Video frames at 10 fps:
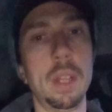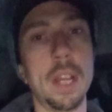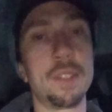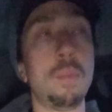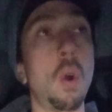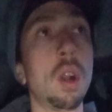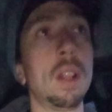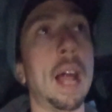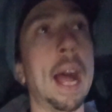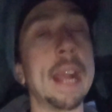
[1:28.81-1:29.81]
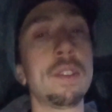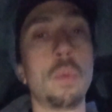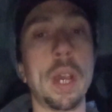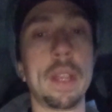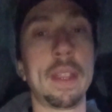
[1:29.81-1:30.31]
is more aligned
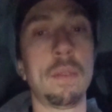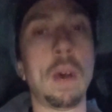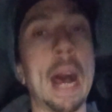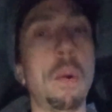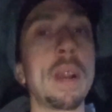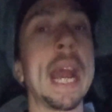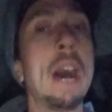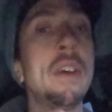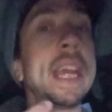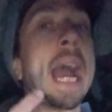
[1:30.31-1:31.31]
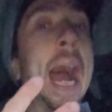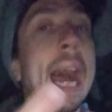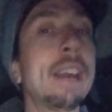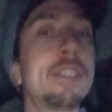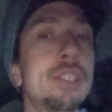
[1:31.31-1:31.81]
with how reality
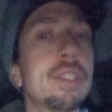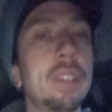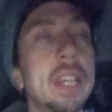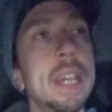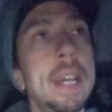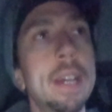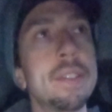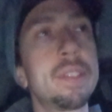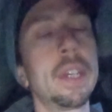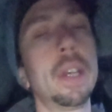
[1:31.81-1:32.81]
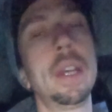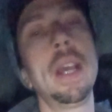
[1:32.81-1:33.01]
actually is.